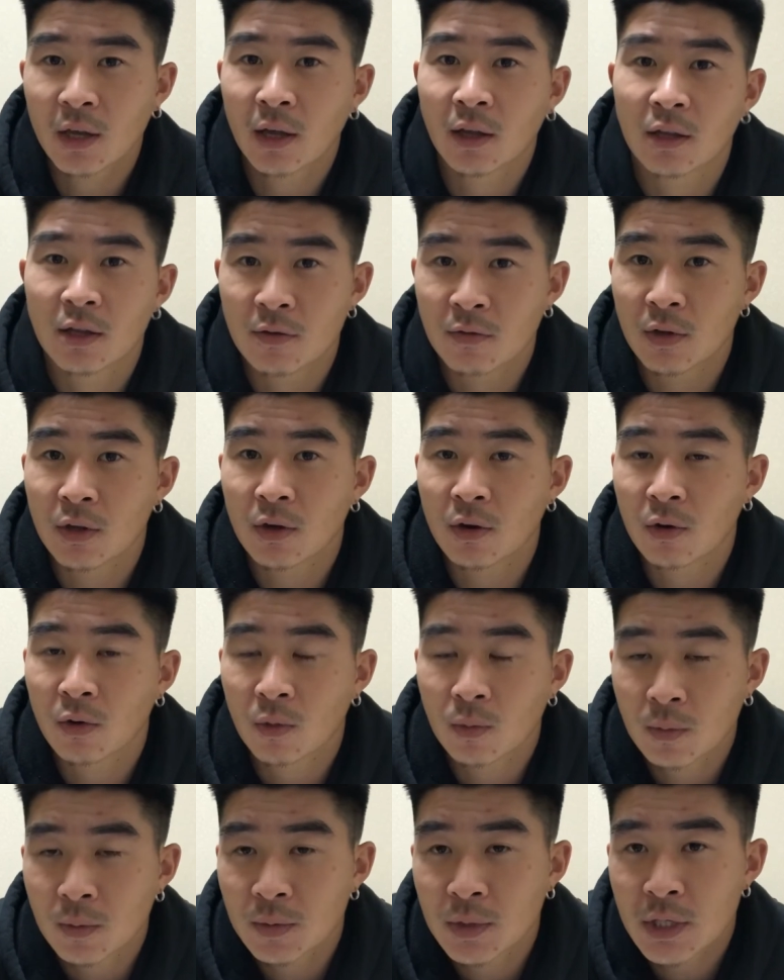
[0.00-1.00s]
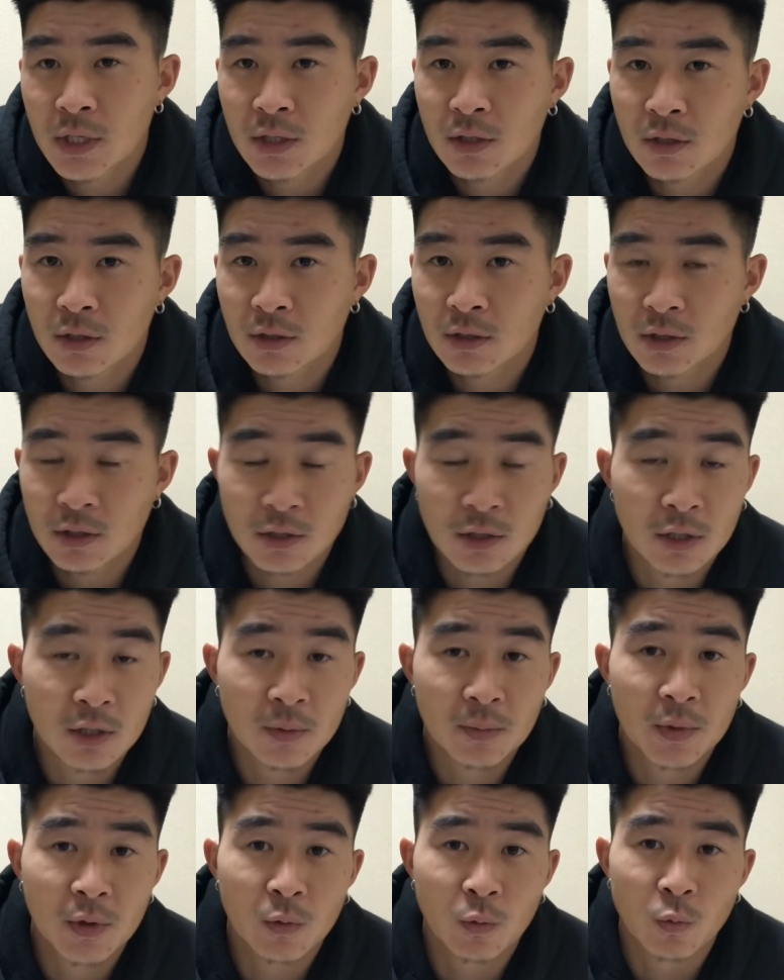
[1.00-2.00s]
and even your homeroom teachers is gonna
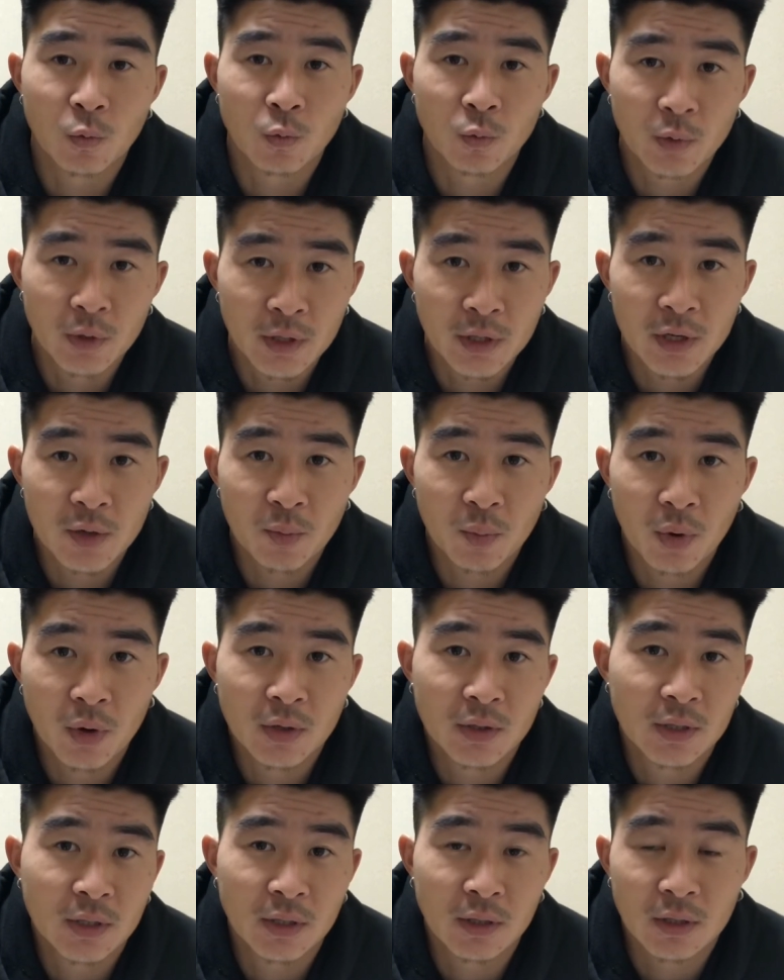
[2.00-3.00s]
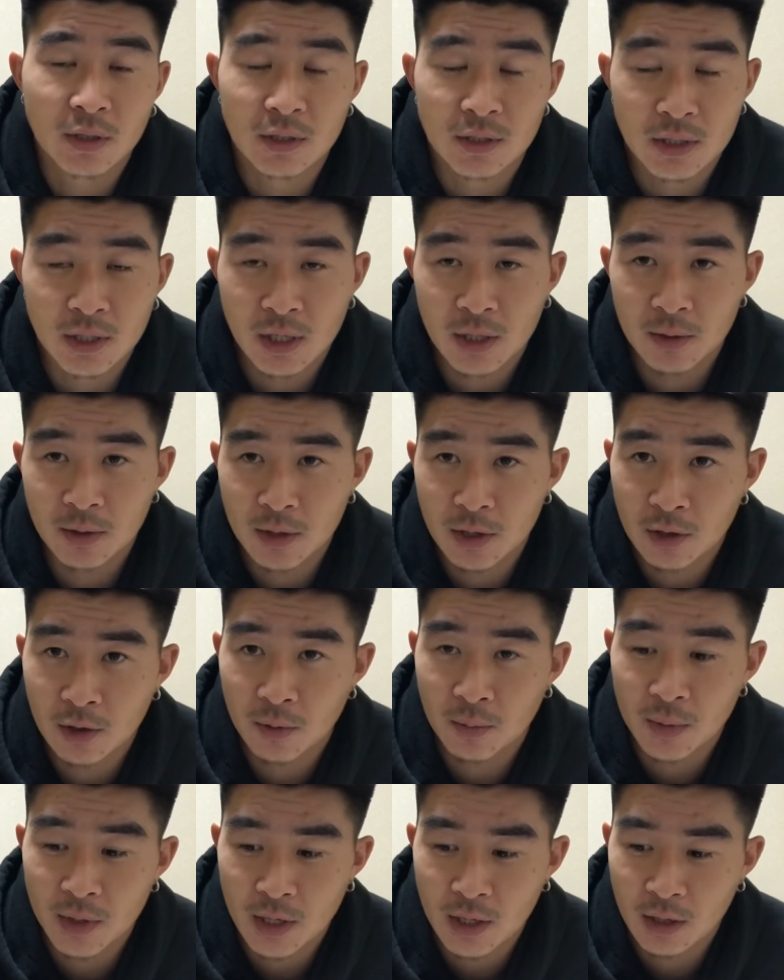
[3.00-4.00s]
be really important, because it can either
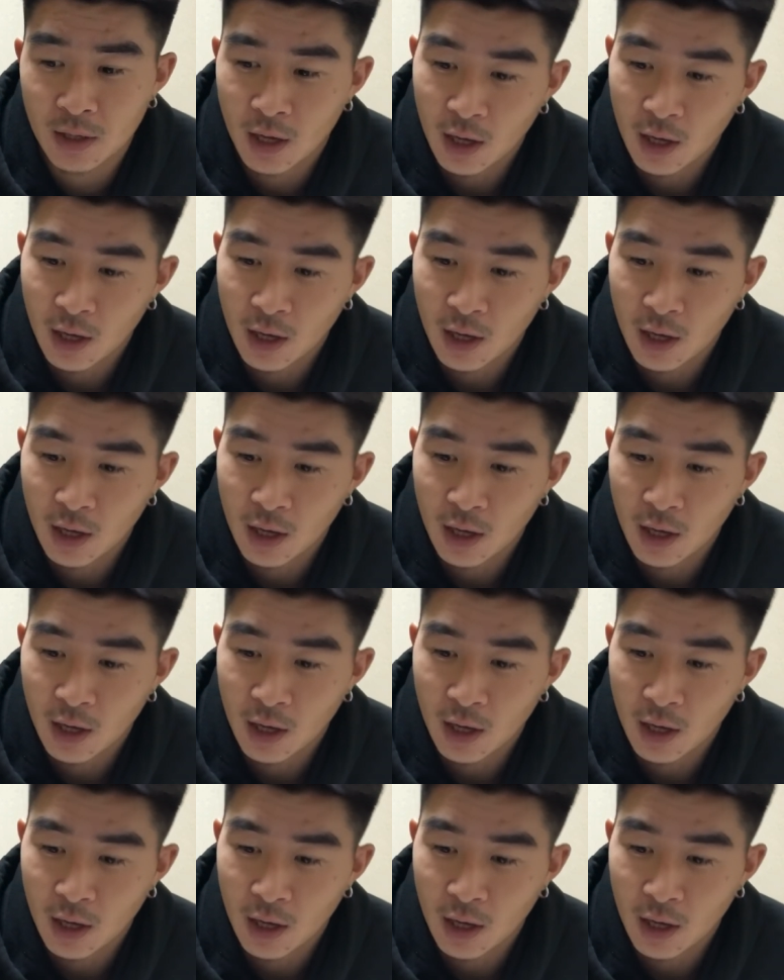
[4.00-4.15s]
mean